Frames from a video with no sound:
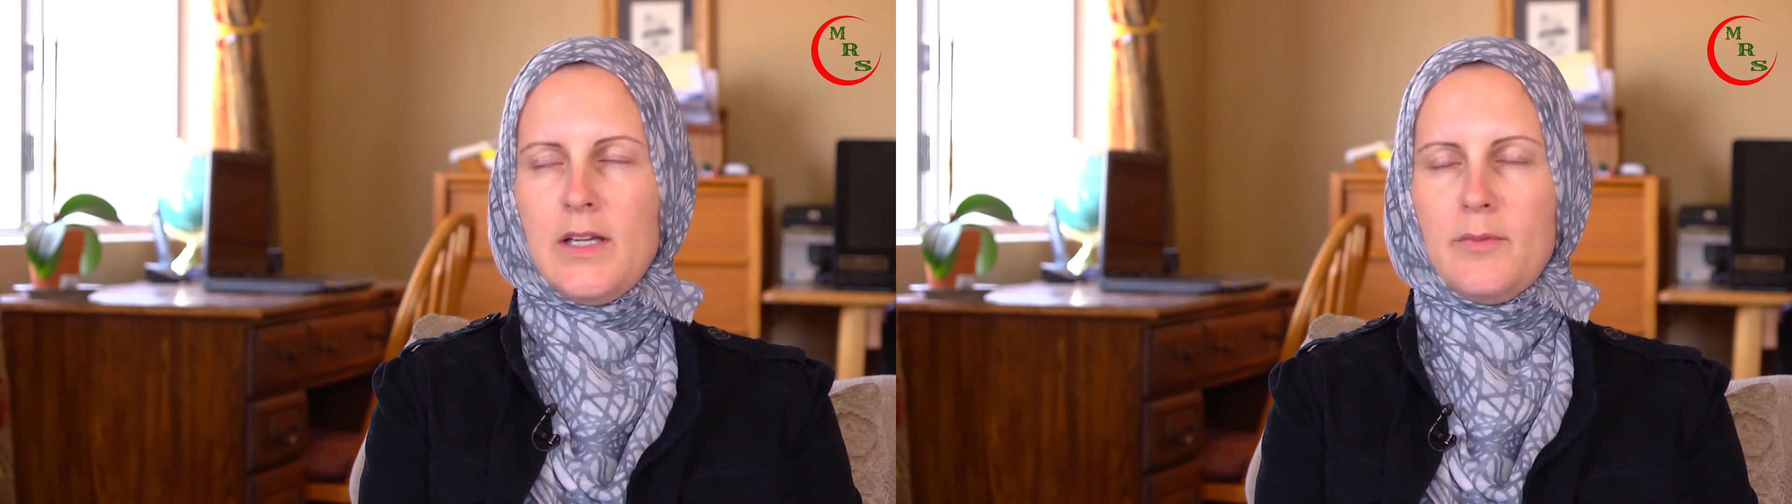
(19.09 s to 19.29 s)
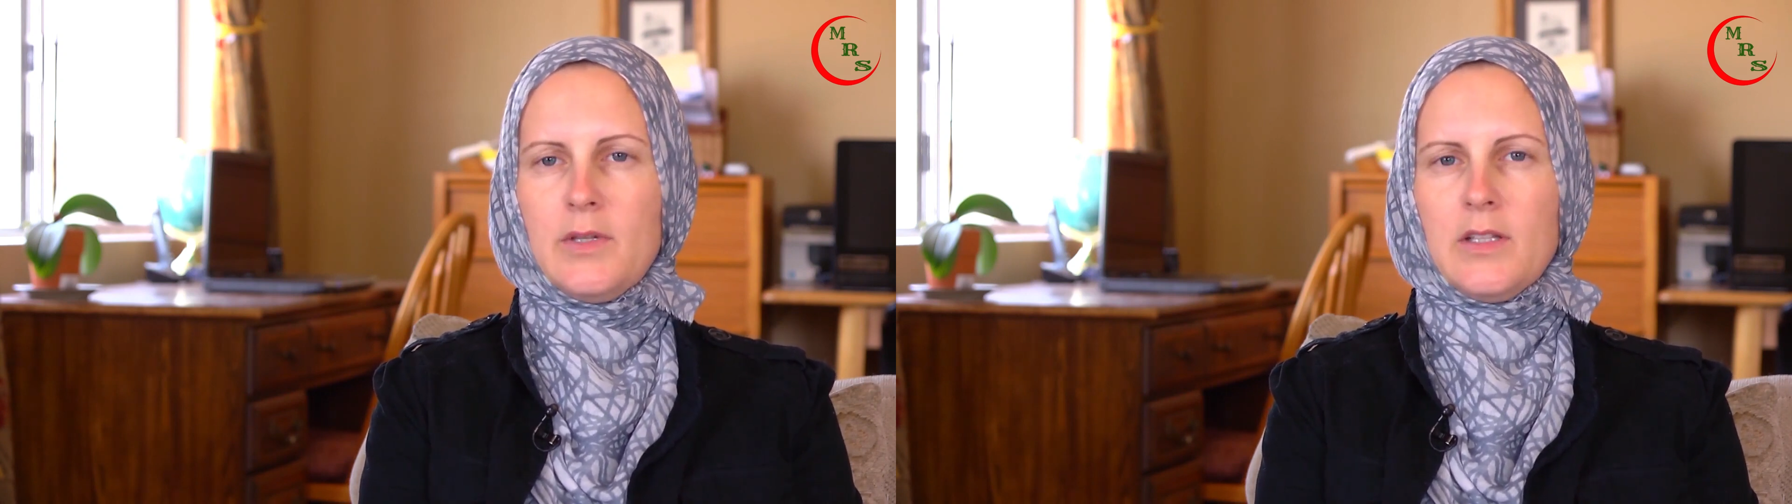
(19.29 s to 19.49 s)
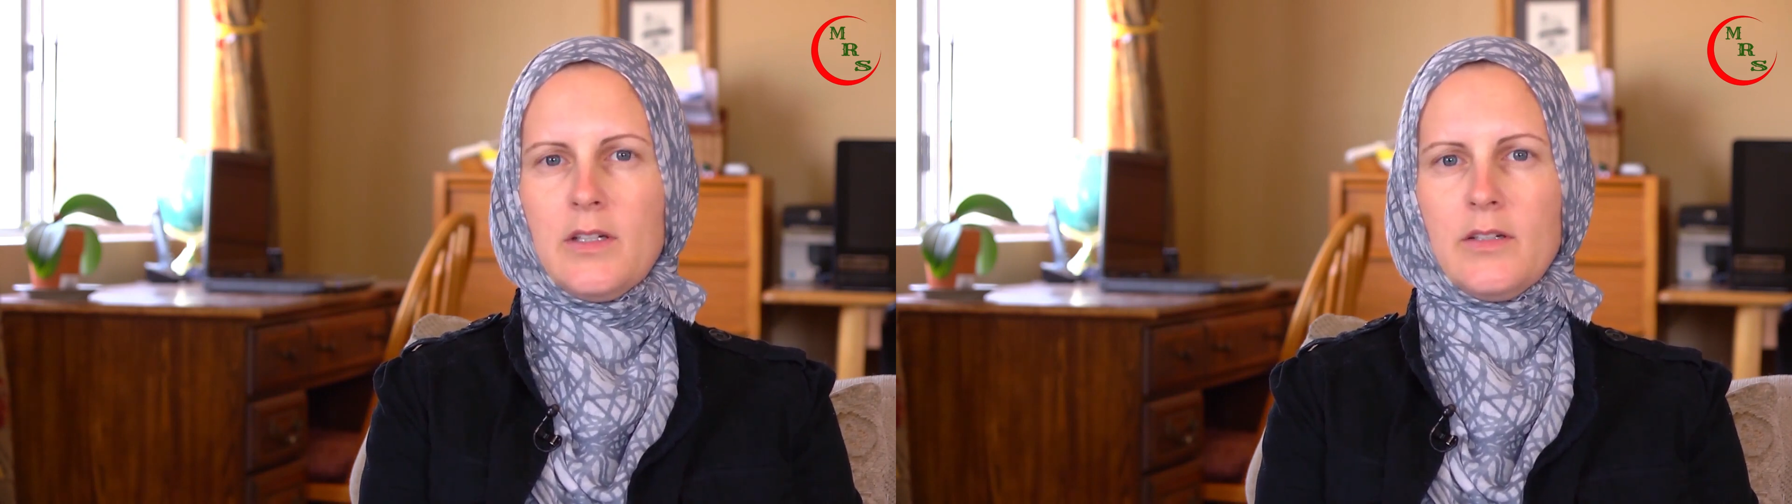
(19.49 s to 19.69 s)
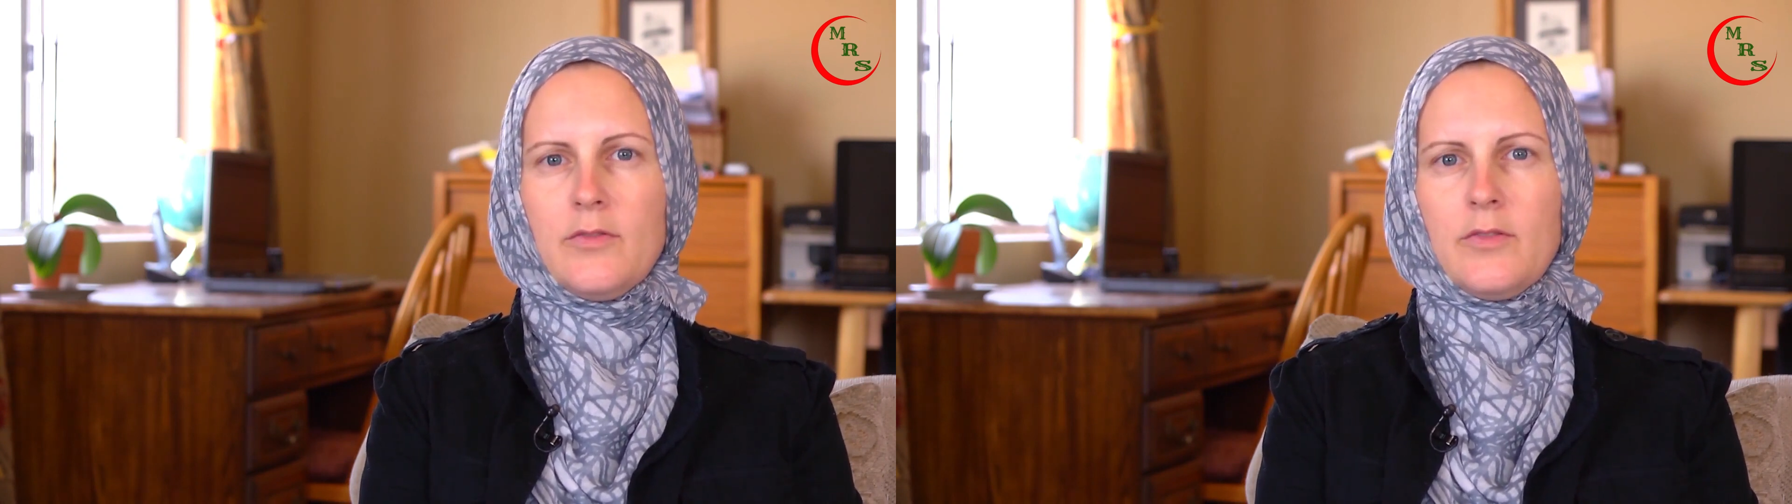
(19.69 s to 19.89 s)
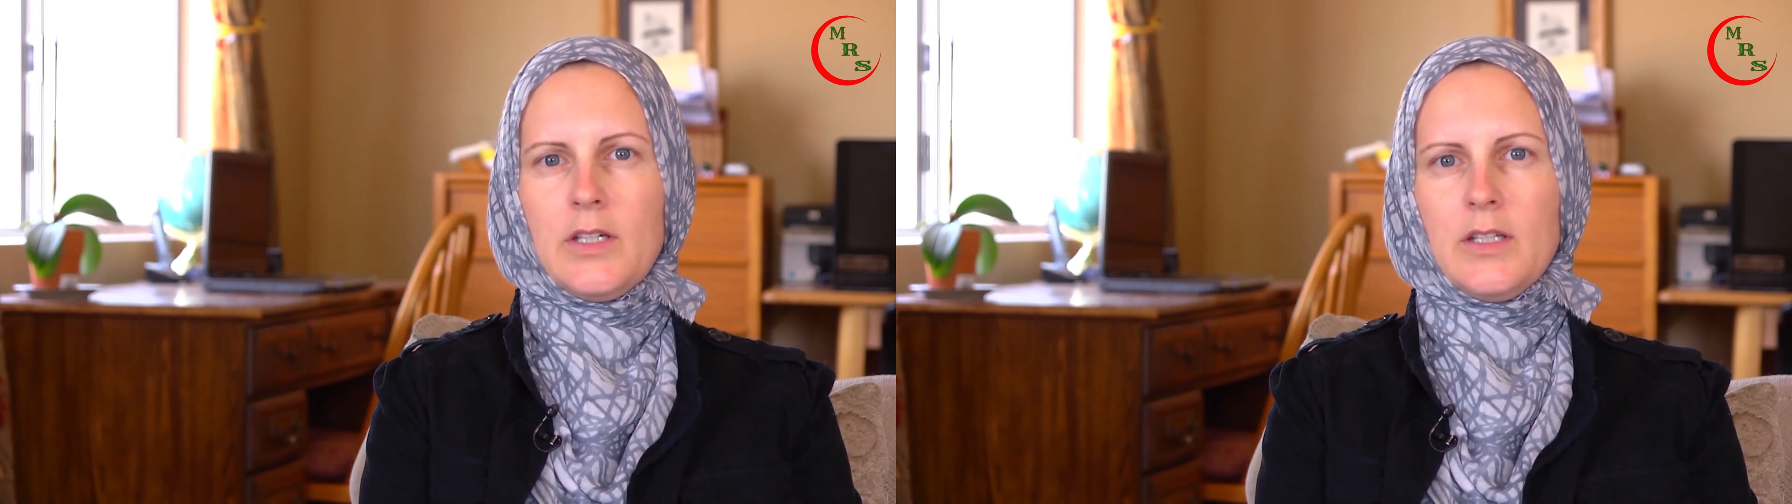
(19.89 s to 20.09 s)
mother
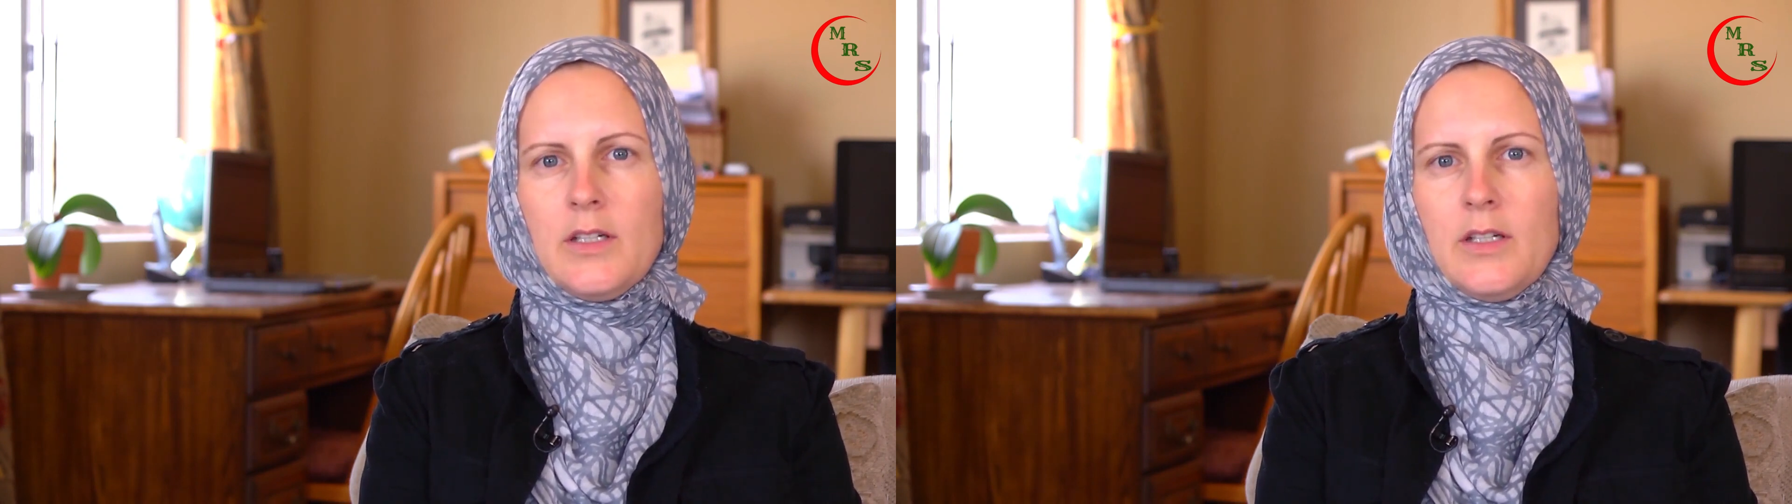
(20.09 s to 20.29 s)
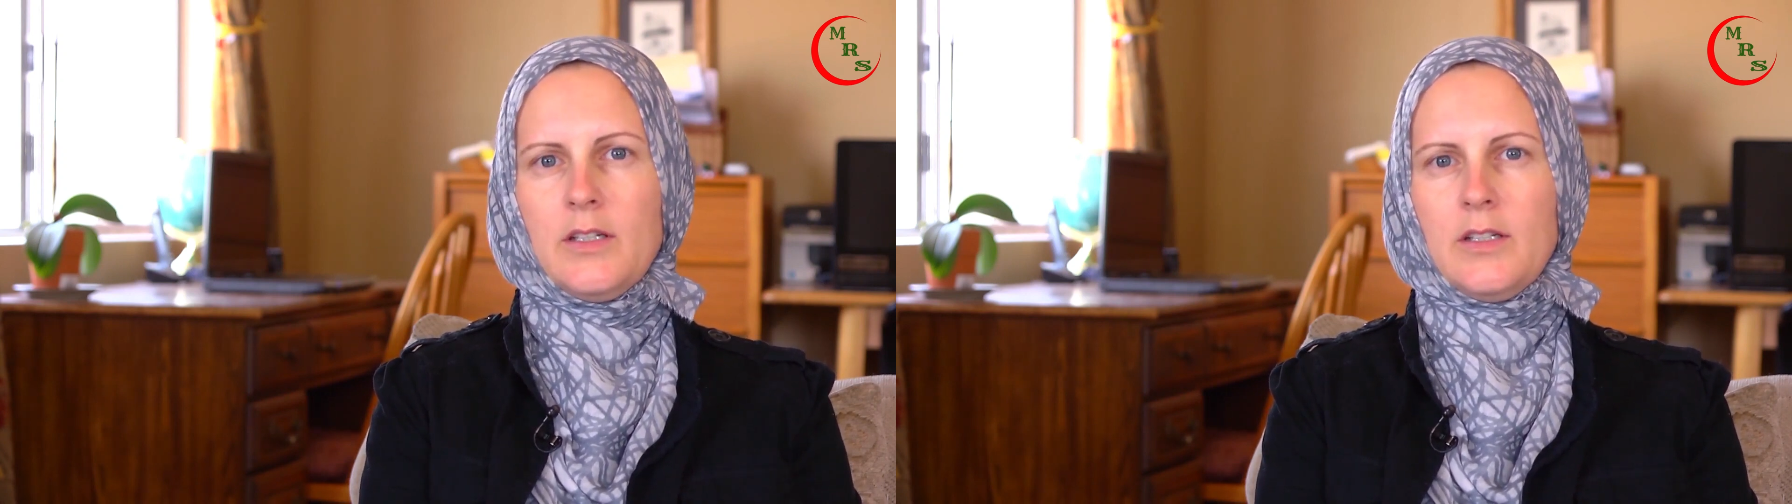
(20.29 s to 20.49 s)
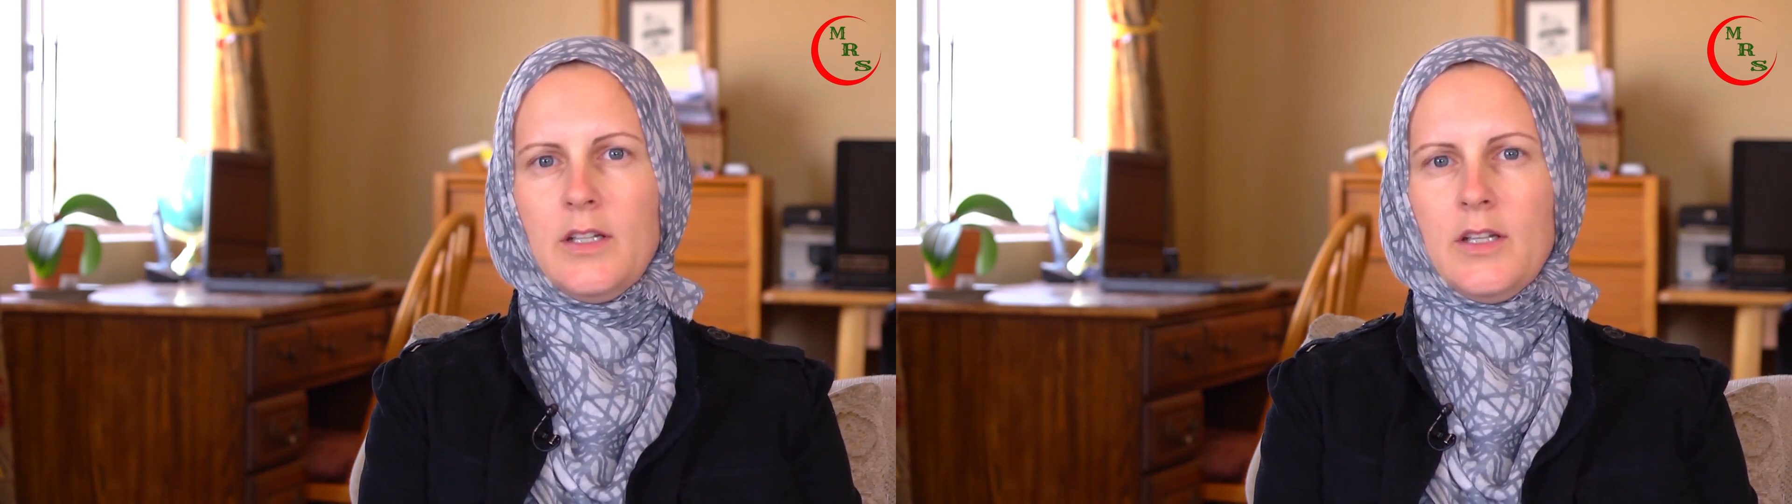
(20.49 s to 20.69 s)
and father